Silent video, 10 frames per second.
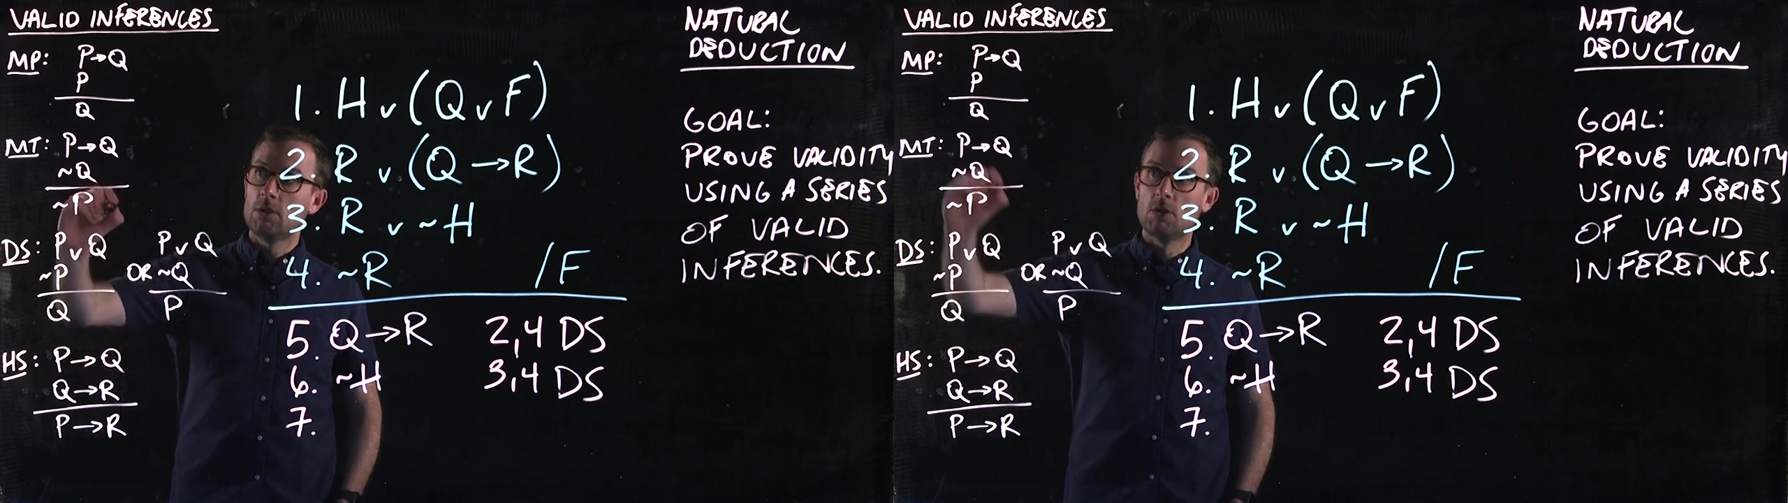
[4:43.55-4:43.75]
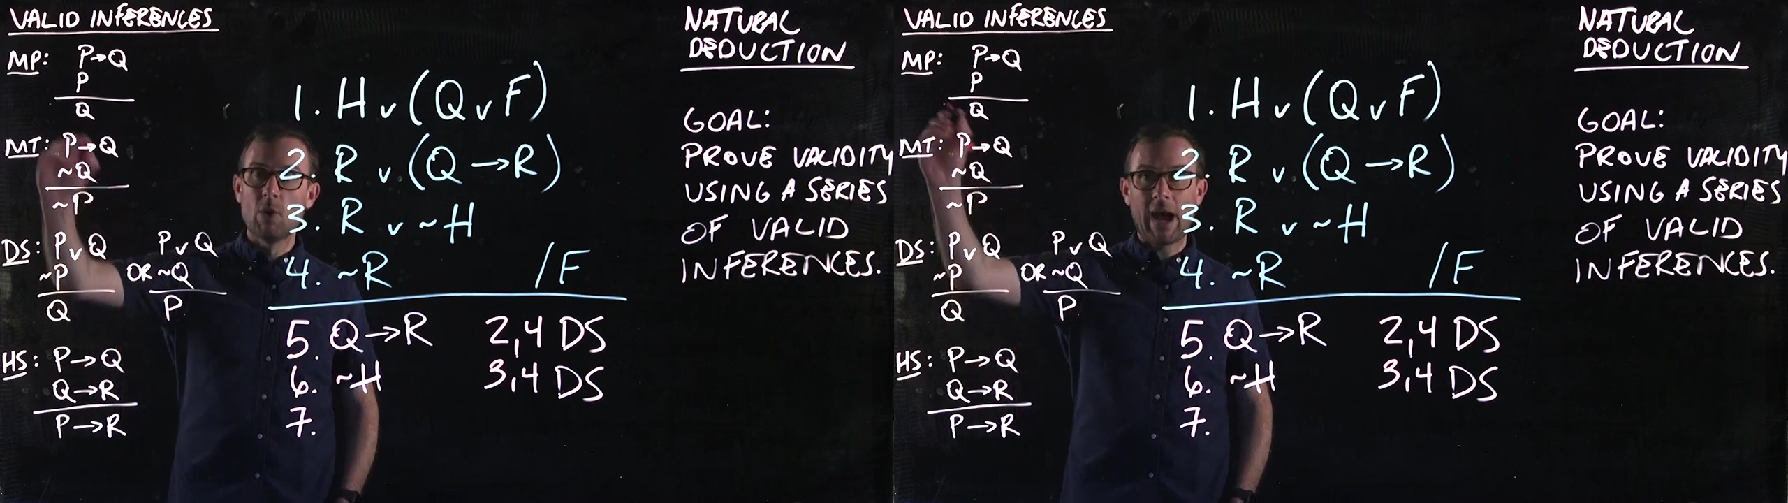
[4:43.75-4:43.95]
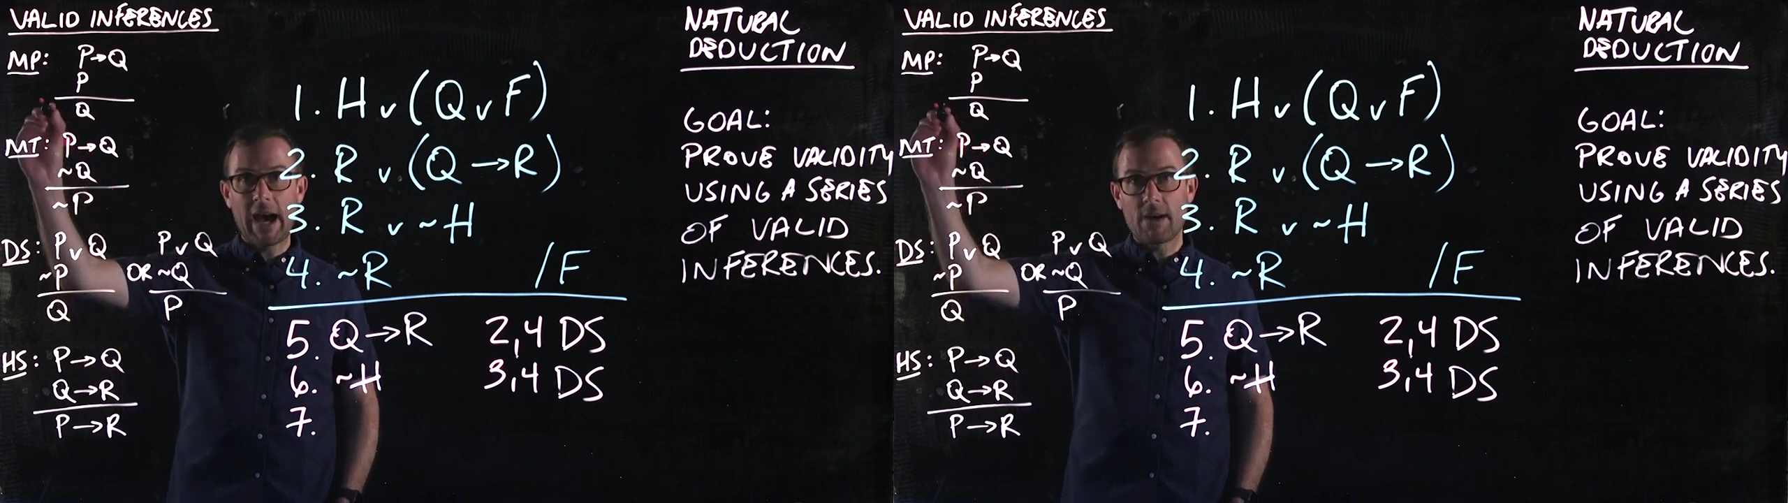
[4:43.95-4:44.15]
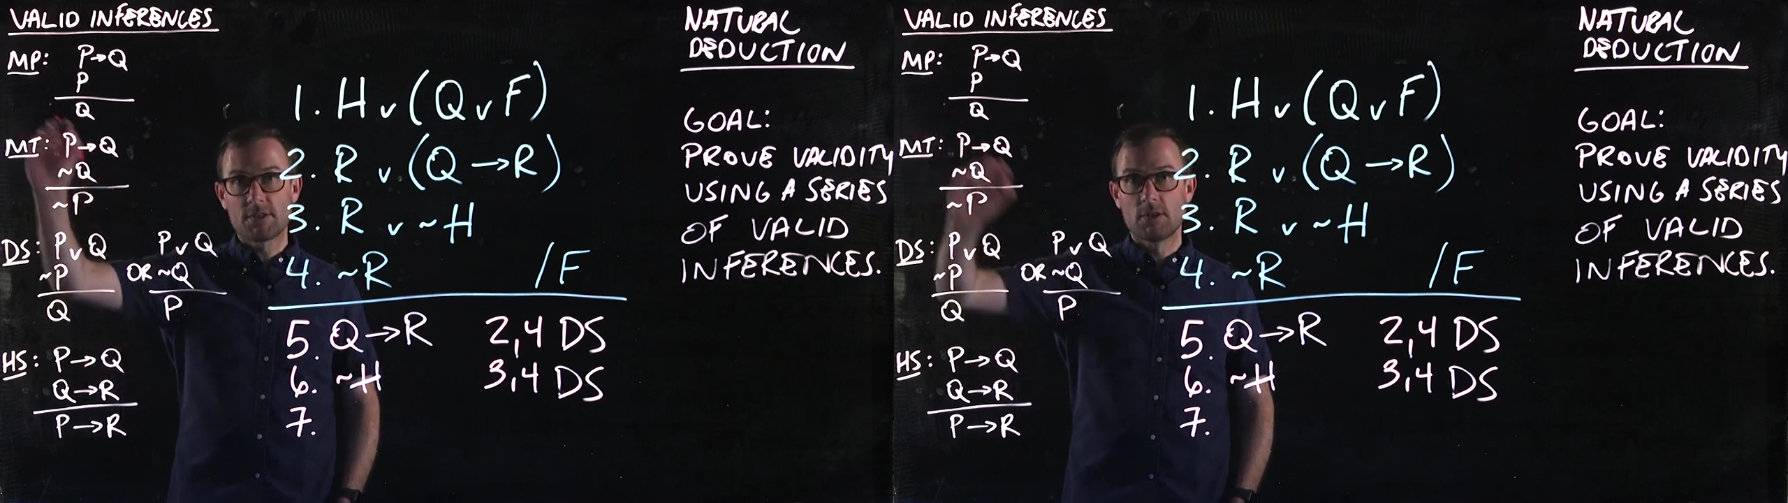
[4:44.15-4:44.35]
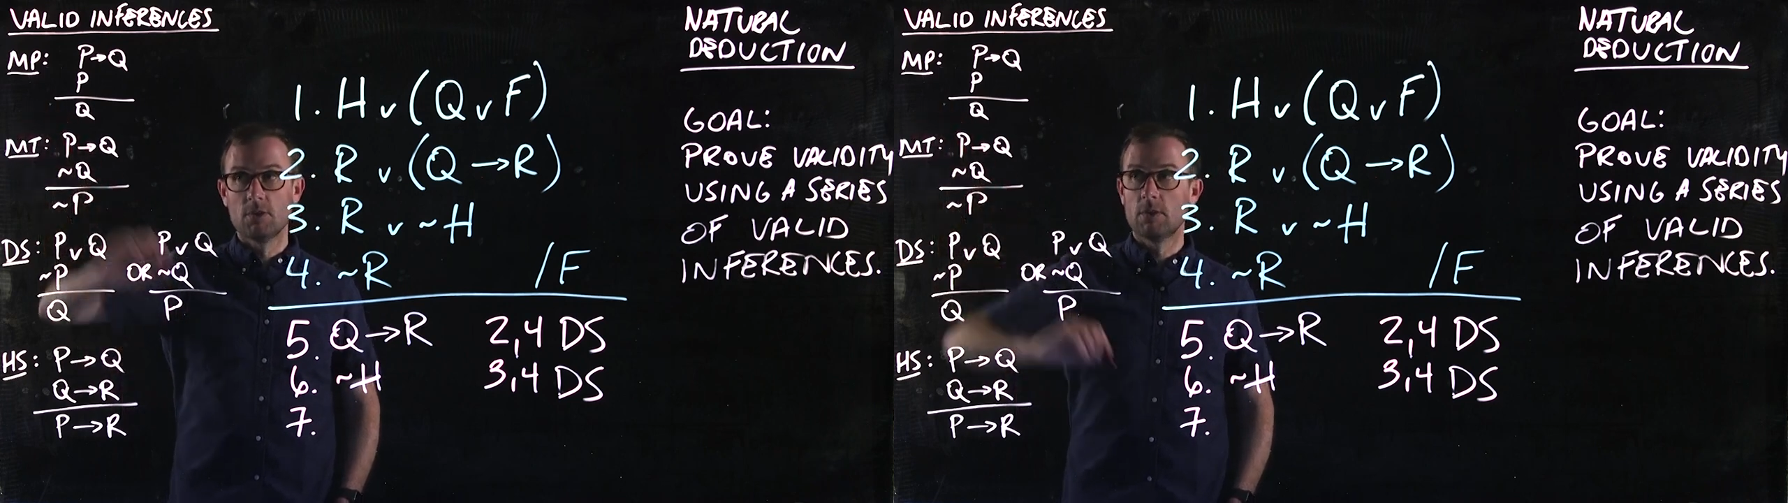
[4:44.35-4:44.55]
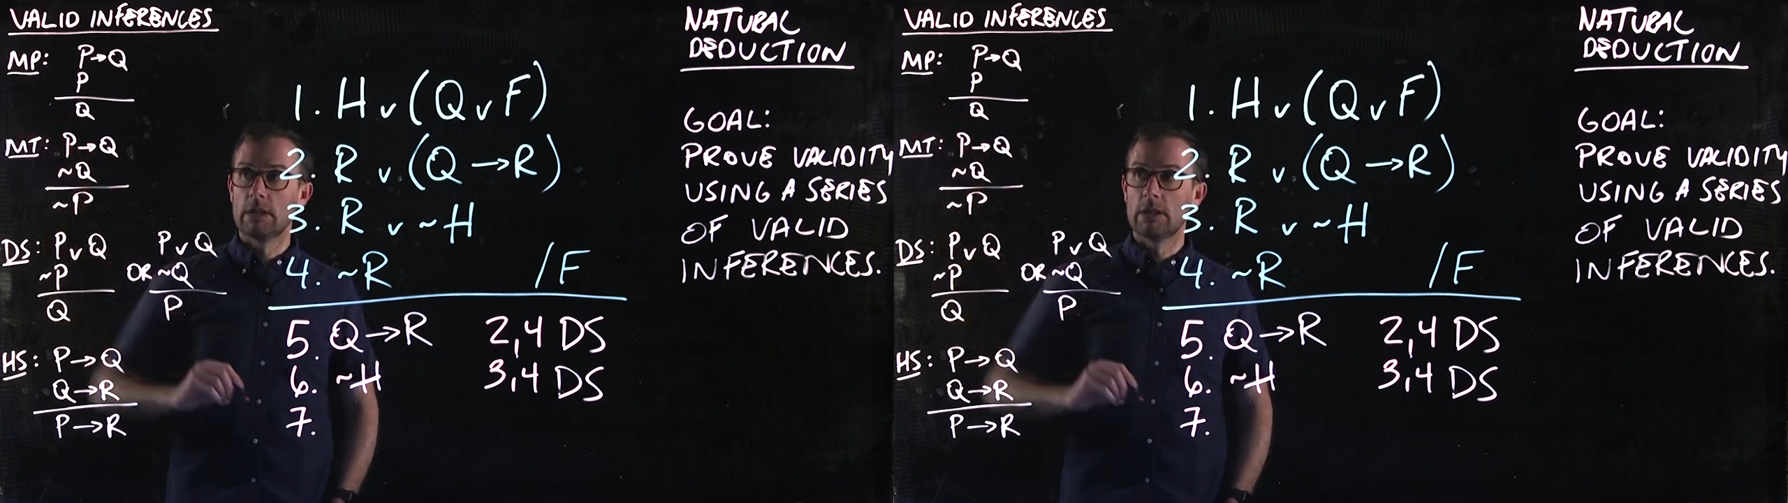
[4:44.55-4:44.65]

you have to